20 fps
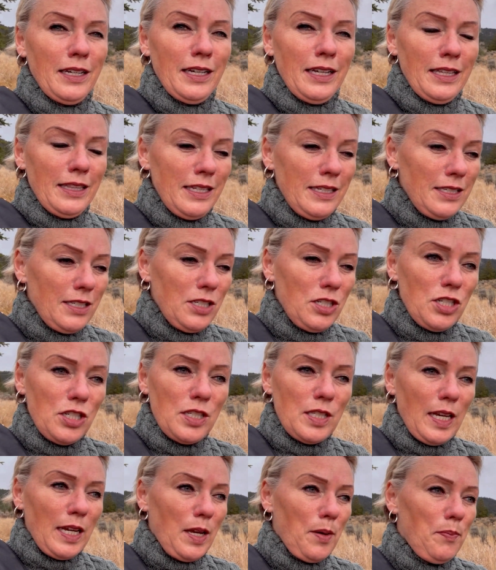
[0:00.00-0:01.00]
This is just
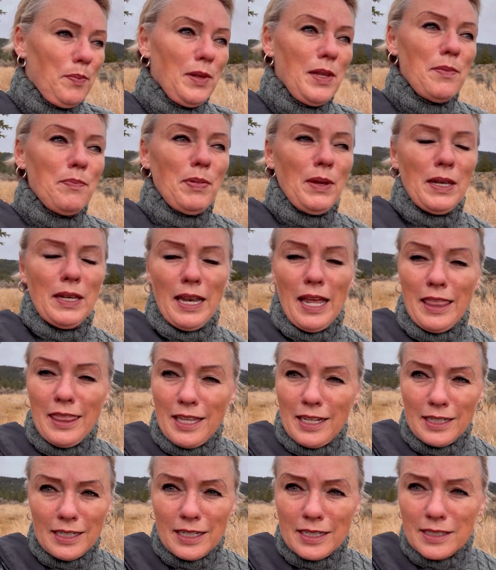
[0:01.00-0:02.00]
like a blip in
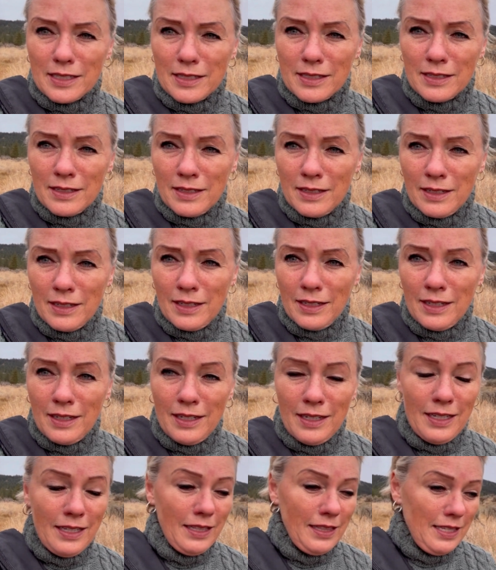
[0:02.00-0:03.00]
nothingness.
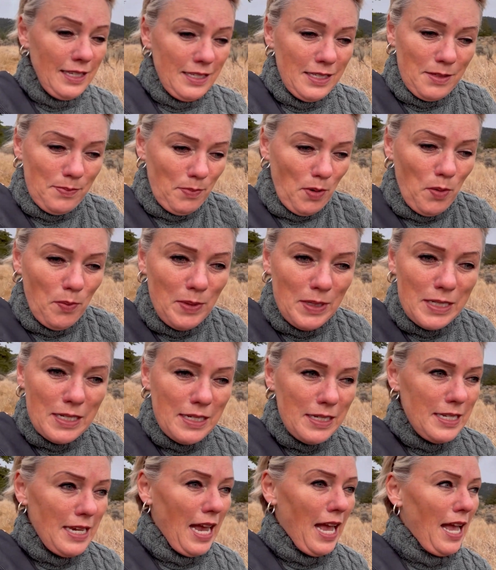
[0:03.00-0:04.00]
This moment in
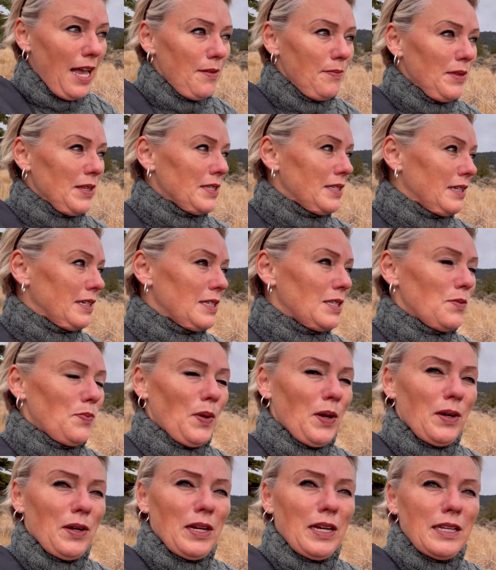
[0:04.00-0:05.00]
time, this
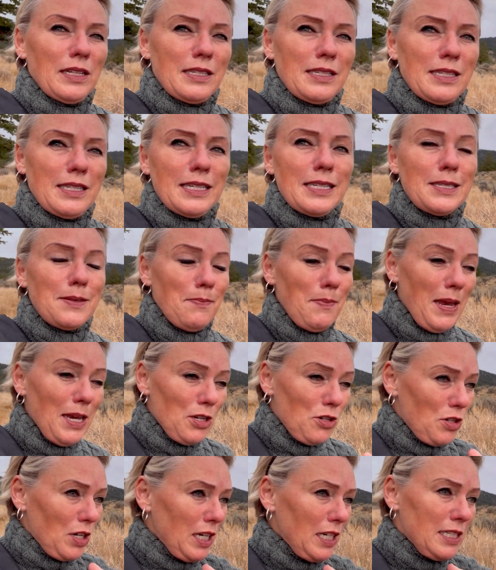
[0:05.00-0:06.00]
experience, this
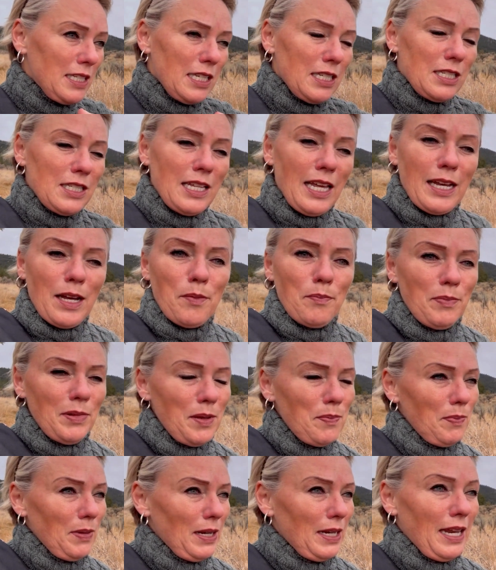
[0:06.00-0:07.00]
matrix is like a
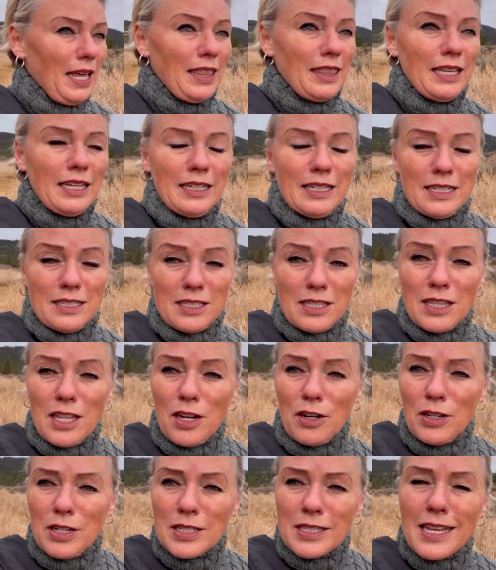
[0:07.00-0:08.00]
blip in nothingness. There
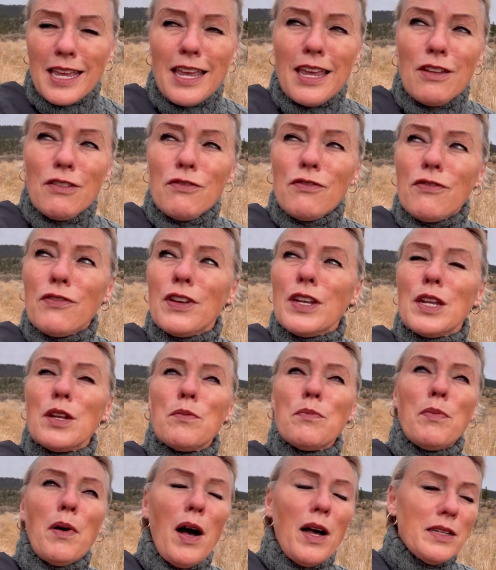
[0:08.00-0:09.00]
is infinite
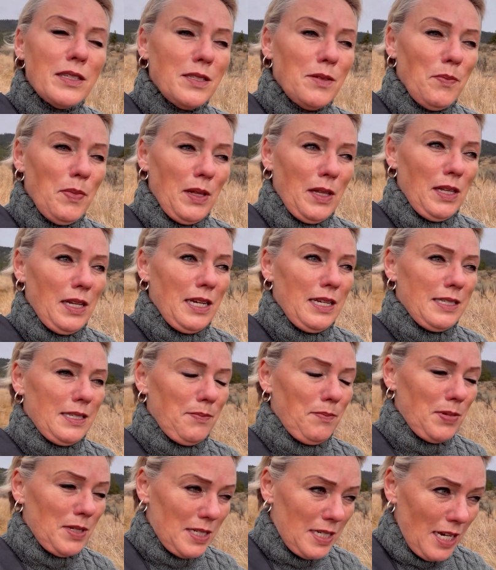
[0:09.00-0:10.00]
possibilities and
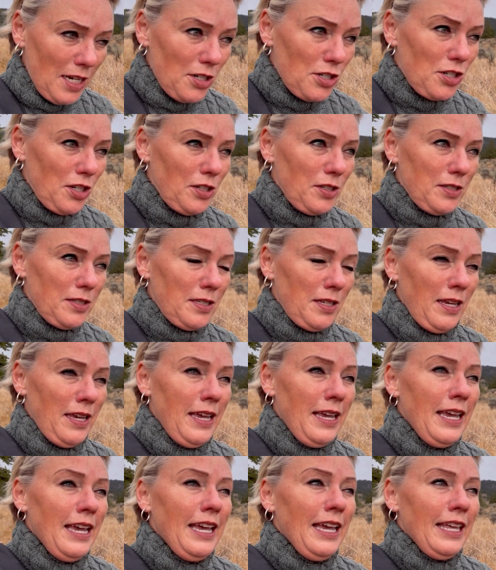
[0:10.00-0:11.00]
potentials
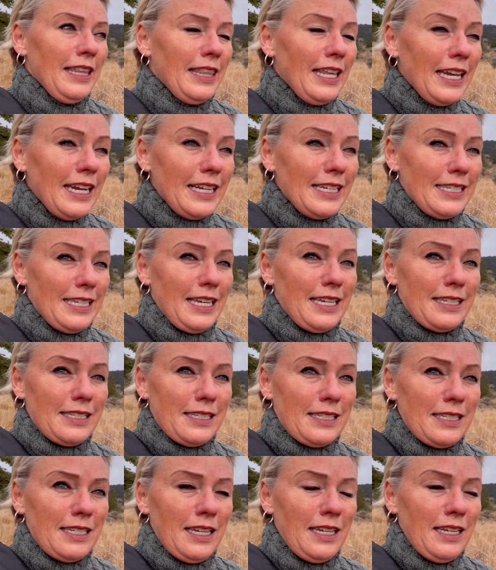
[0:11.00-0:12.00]
that exist.